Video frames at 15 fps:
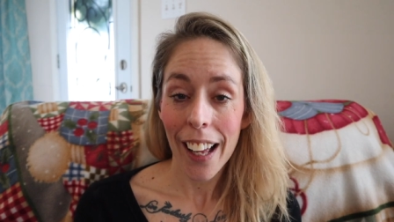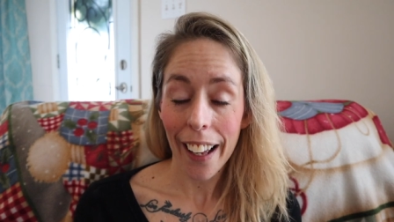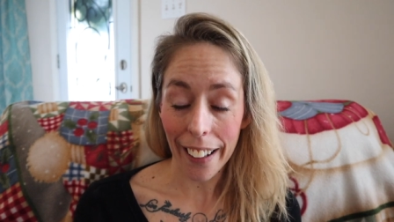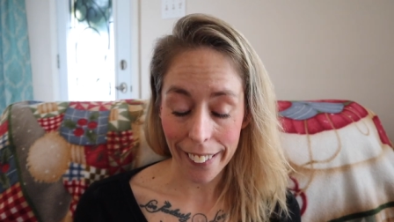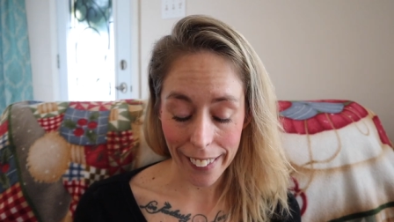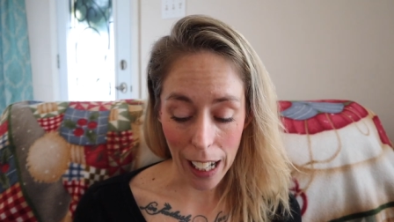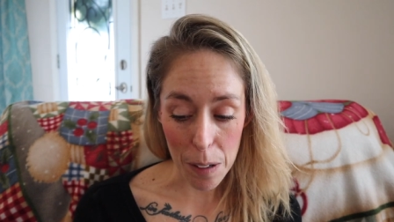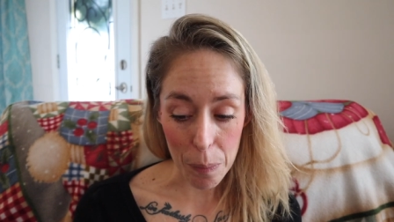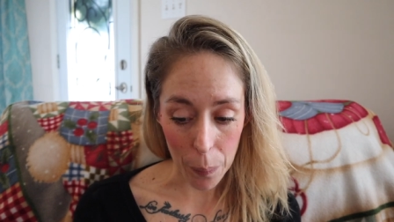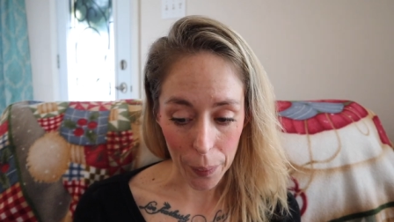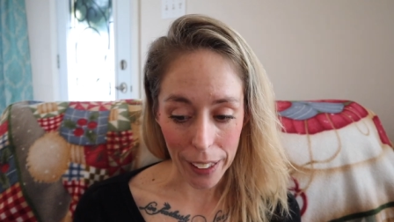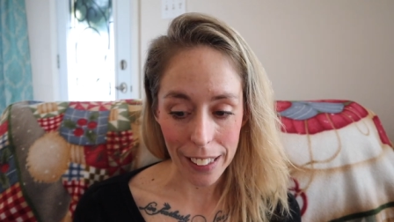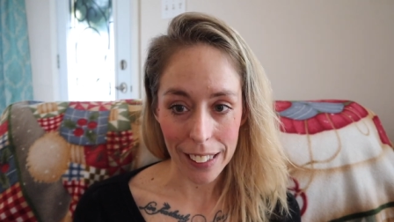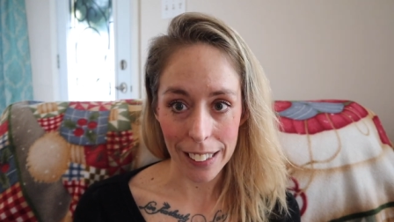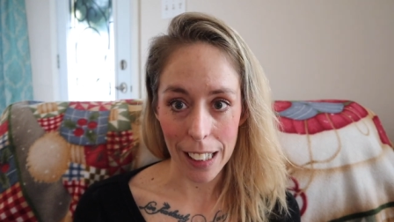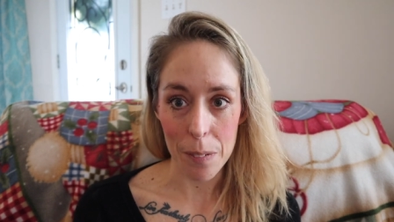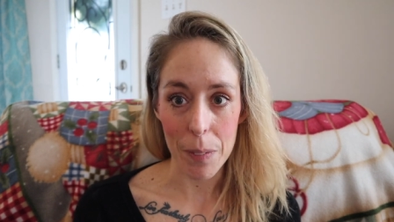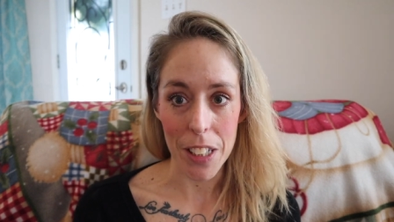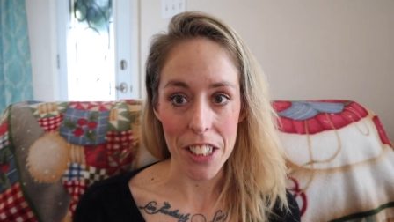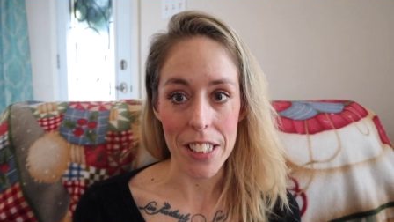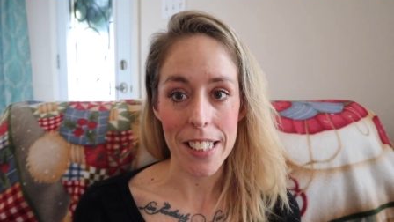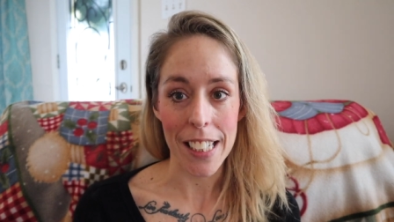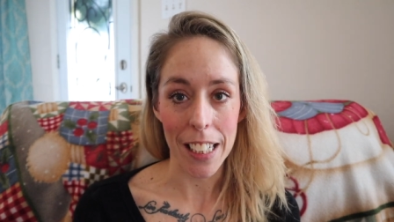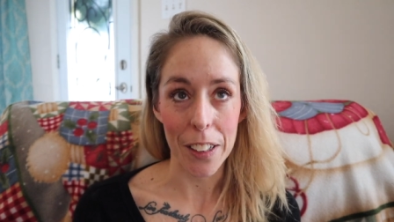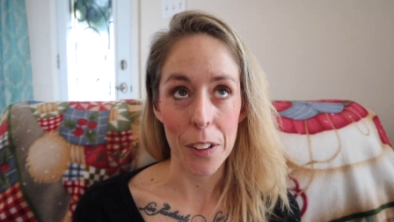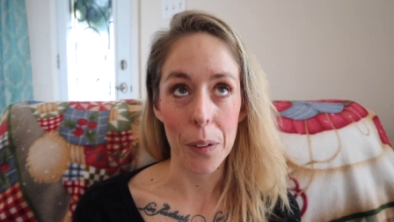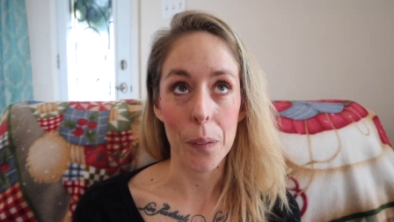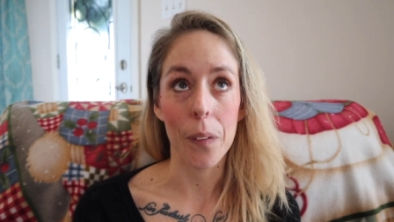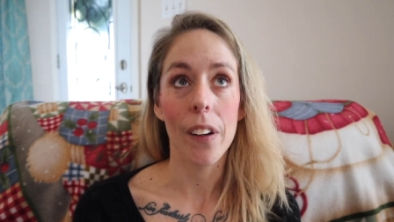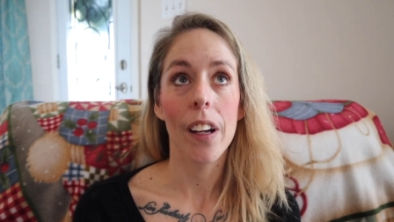At that point, let me just tell
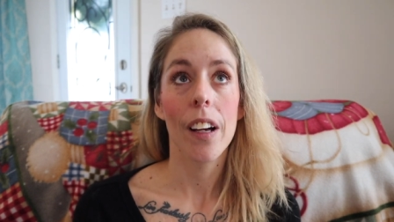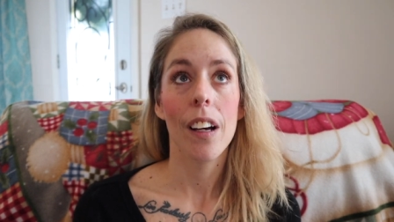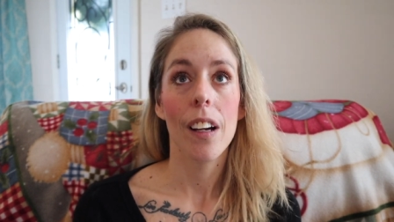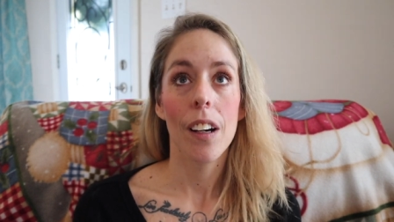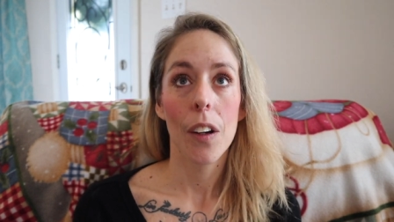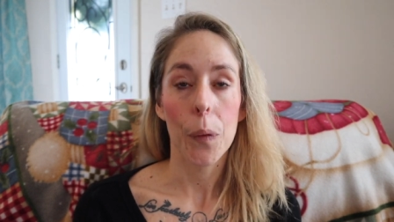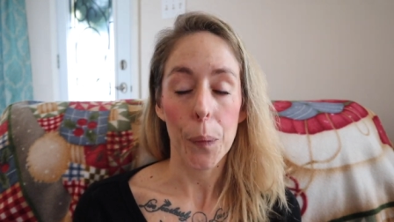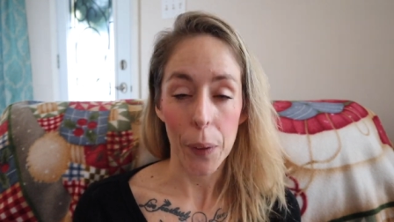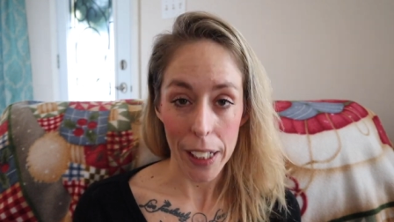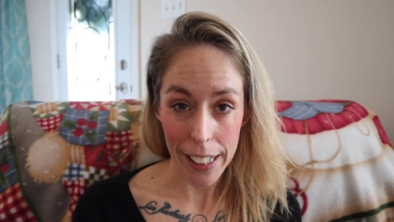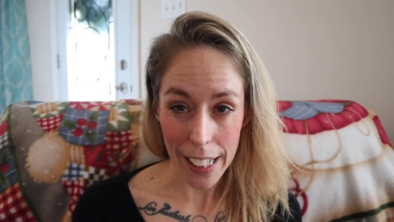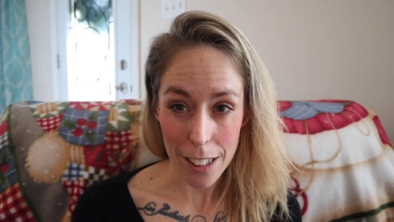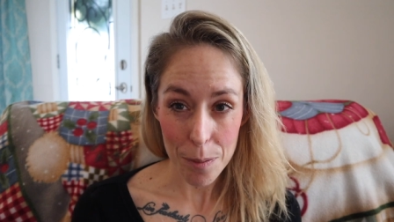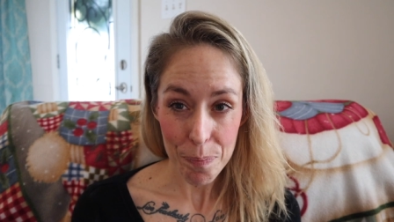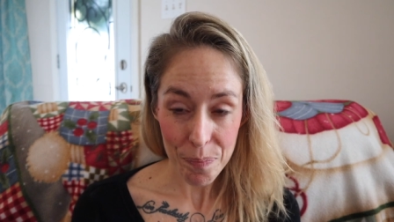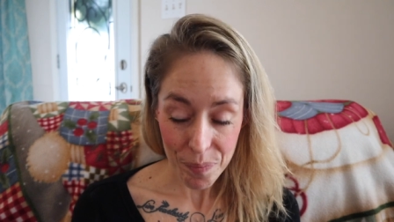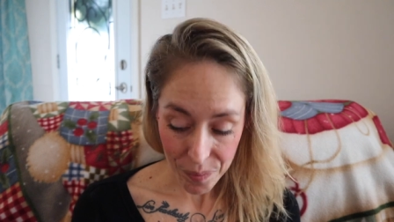you right now,